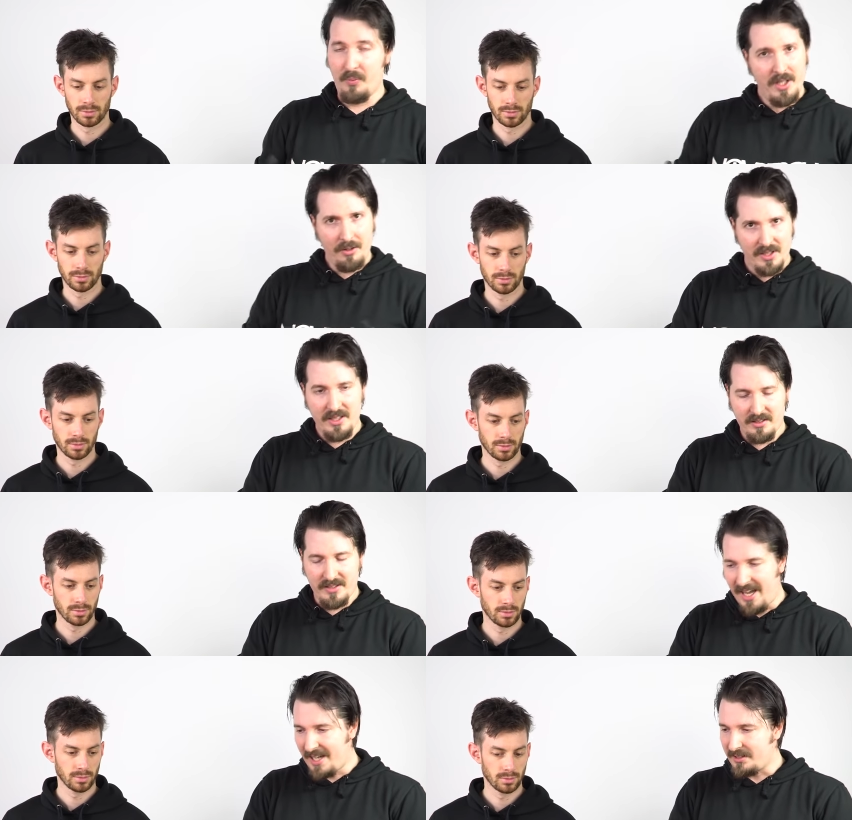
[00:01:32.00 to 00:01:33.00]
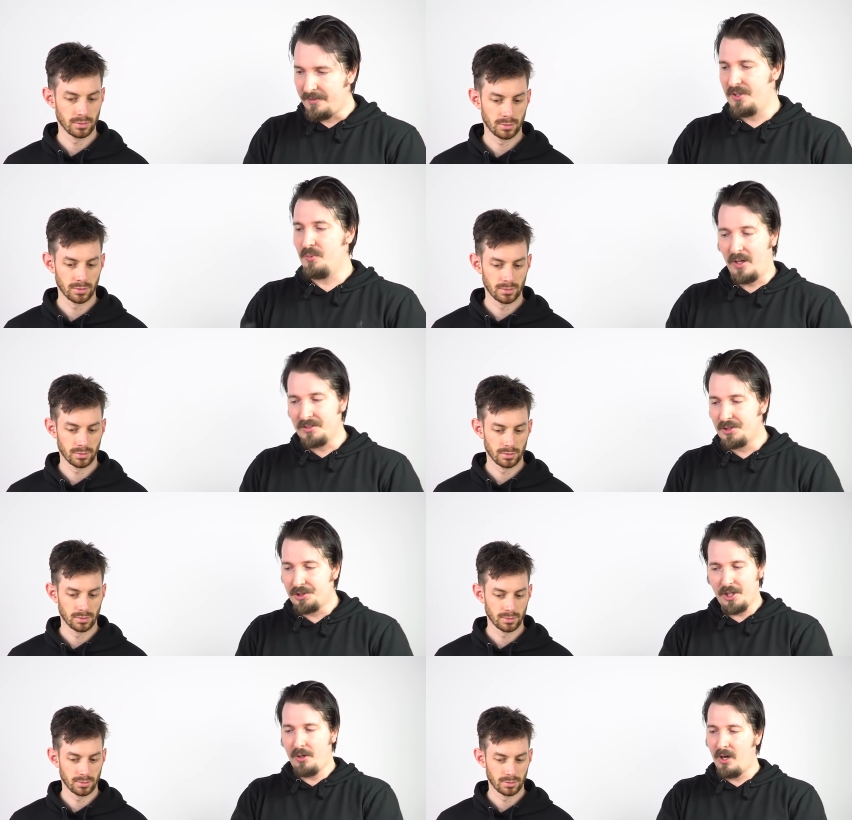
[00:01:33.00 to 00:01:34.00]
Speaker 1: We don't need that. If you want to
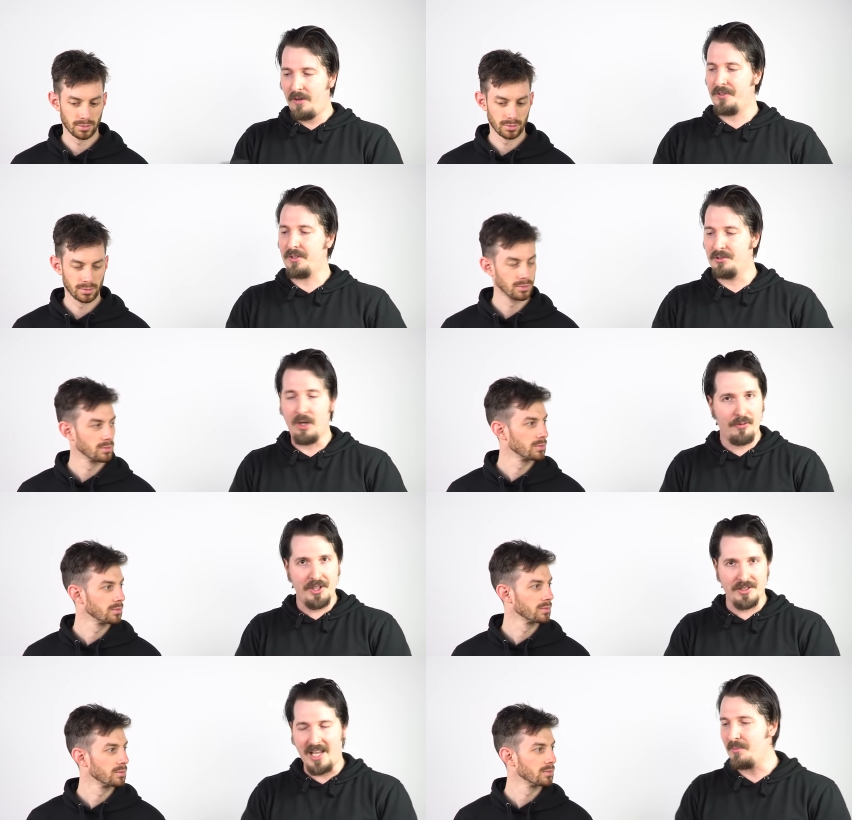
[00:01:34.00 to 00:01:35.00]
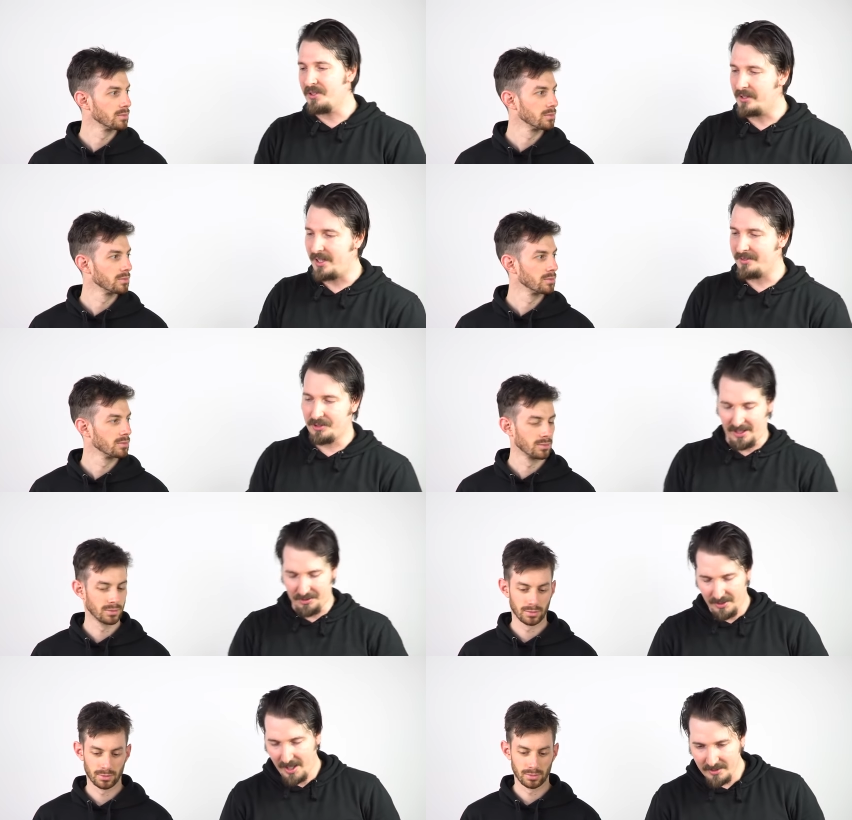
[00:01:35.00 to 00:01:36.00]
show off your Novritsch name on your gun, you
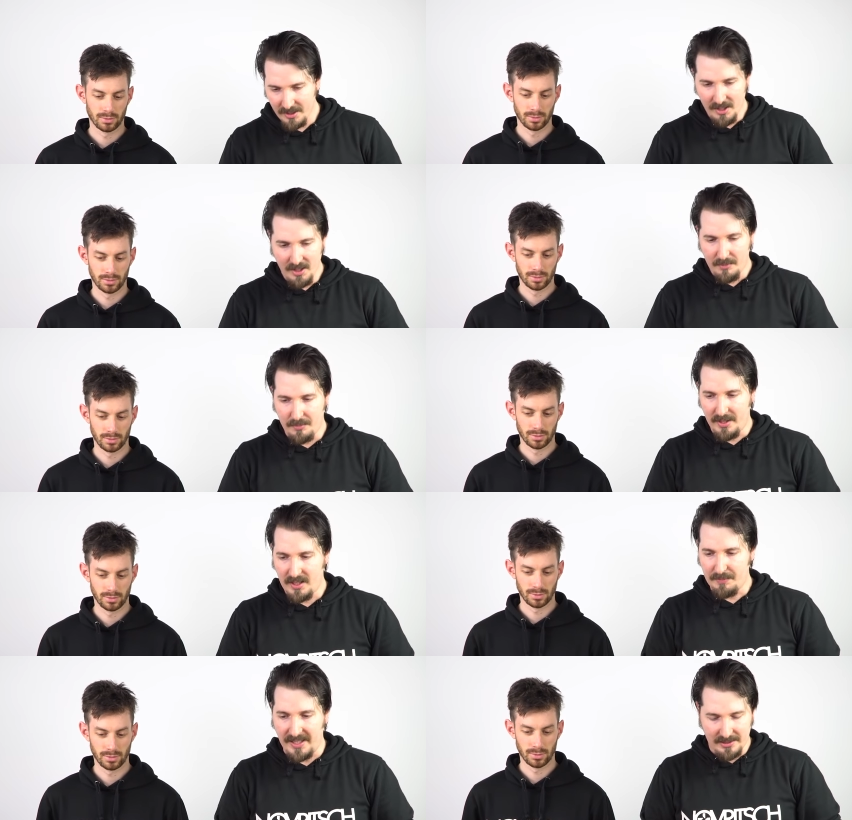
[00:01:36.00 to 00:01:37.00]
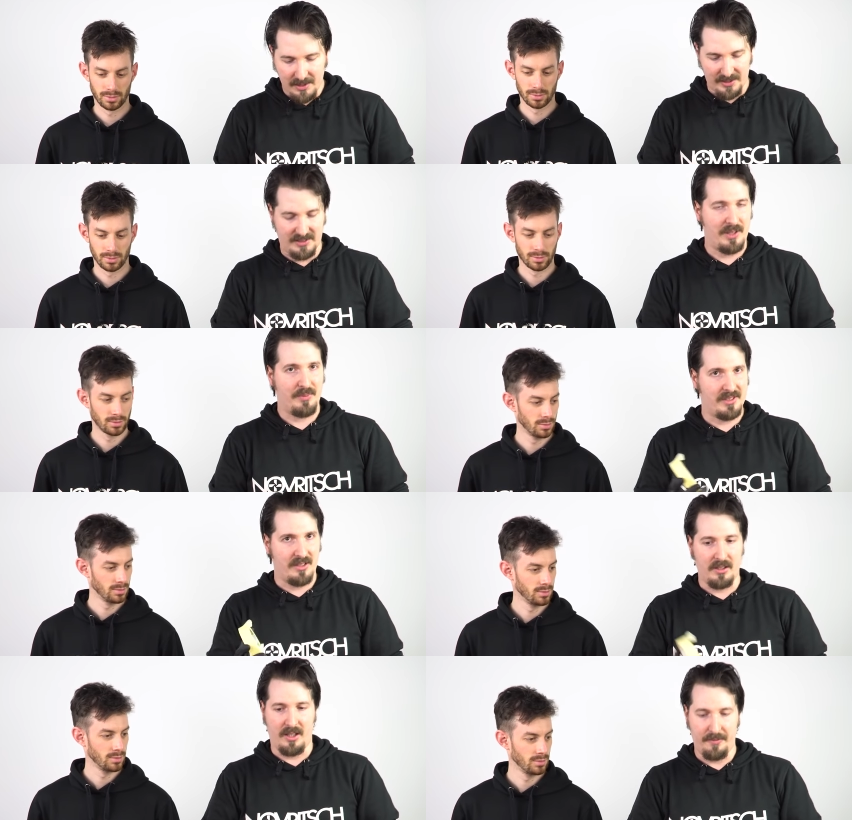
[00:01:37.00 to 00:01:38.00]
can do that. But basically, what's what we
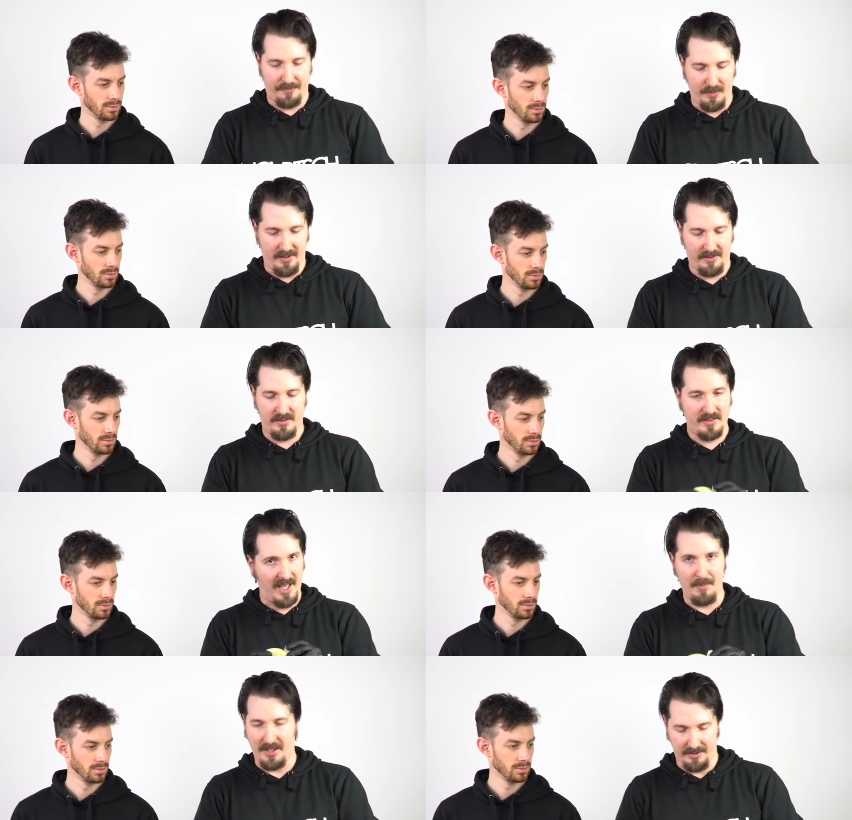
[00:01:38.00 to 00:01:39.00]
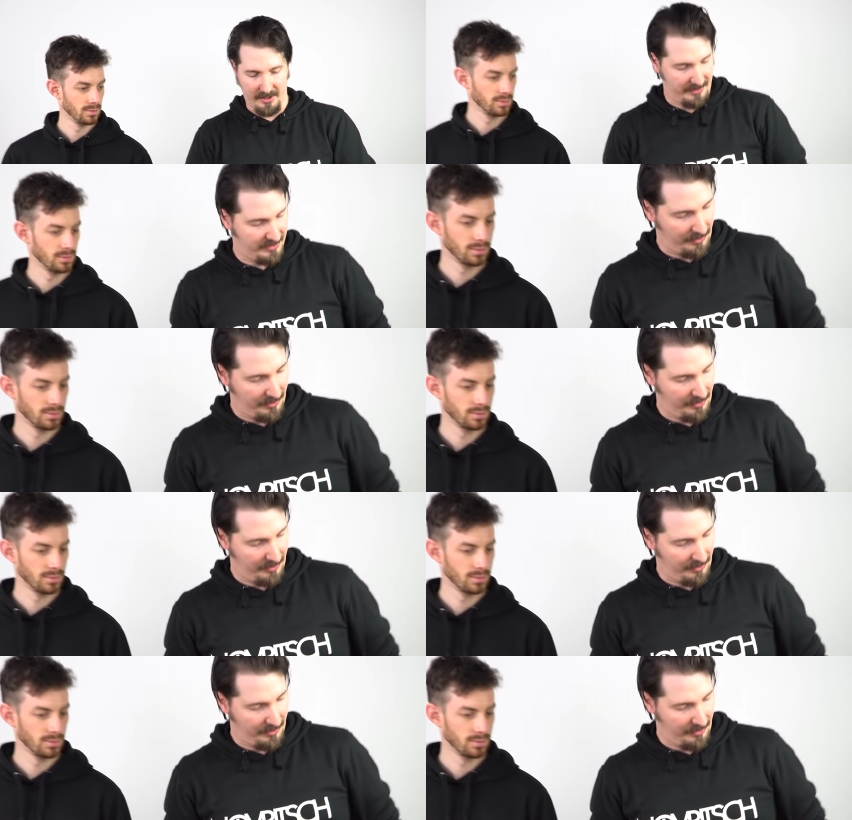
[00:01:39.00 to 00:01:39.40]
start off with taping the gun.